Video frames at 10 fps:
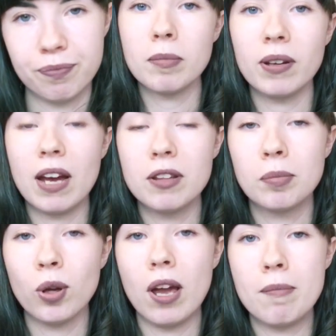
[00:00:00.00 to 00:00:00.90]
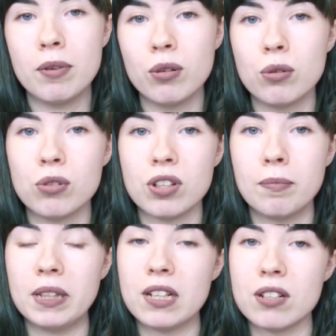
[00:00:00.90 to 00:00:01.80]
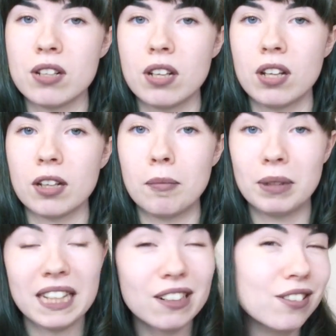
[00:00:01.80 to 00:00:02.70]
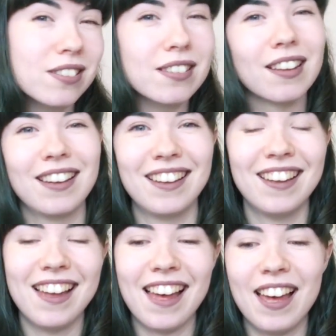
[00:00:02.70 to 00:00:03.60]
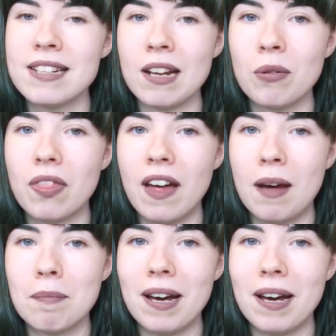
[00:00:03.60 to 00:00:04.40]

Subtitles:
about how the plot embryo compares pointed out that